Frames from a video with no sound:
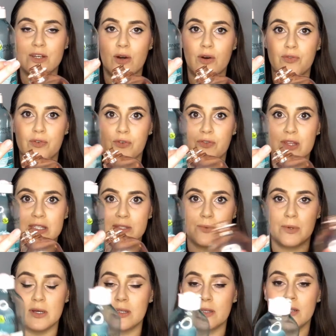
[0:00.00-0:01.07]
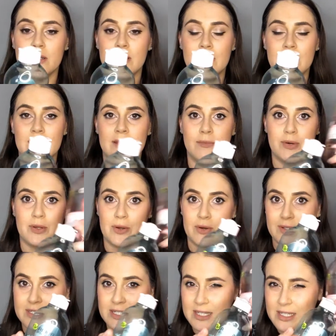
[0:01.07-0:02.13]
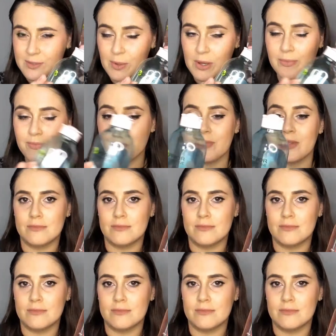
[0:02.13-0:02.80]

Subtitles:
off of this one and put it onto this one.